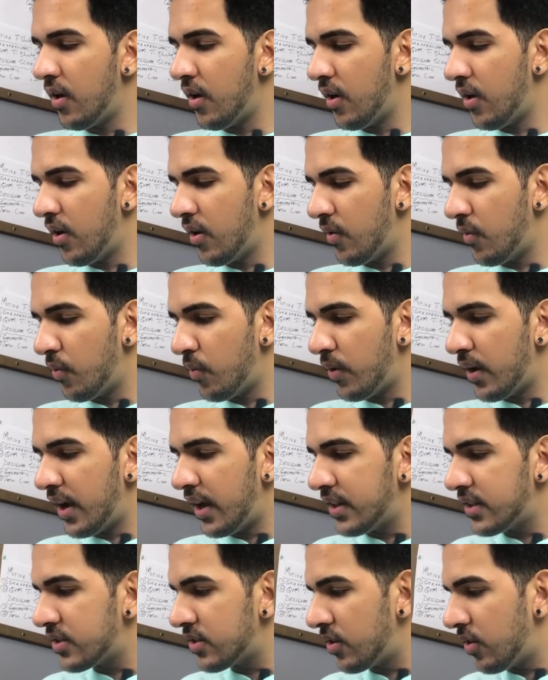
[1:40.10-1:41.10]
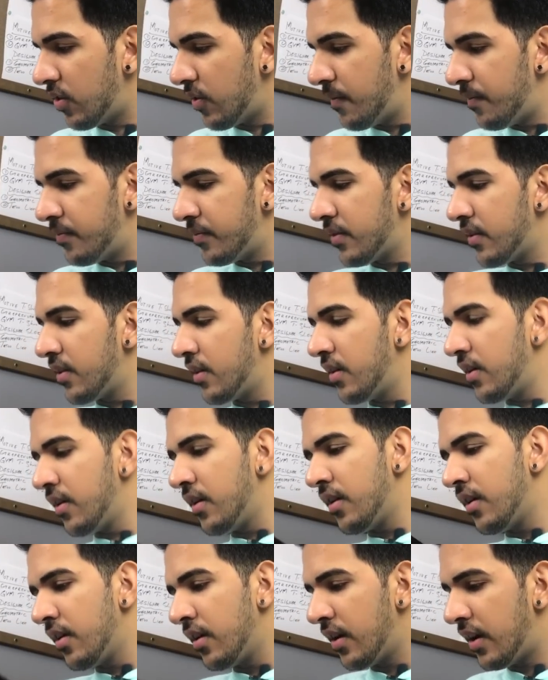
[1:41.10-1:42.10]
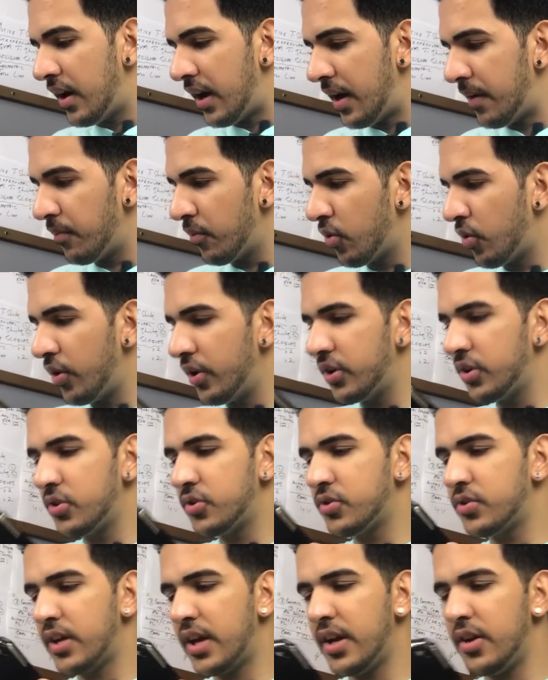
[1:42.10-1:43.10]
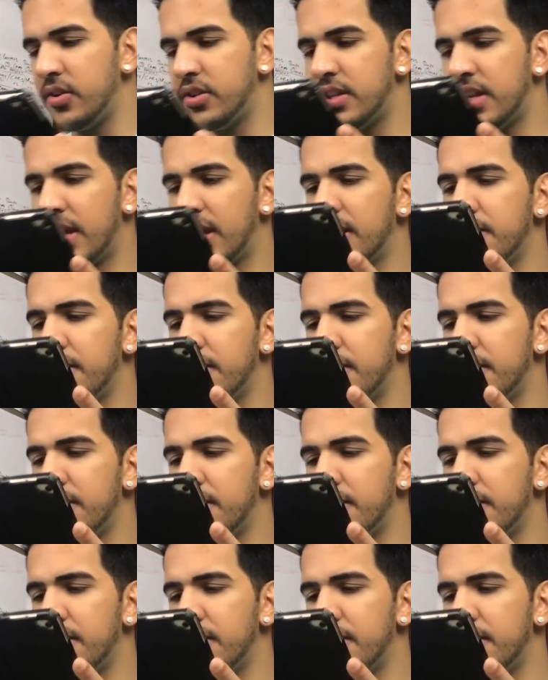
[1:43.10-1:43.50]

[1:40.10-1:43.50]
Alright, so I'm going to try to take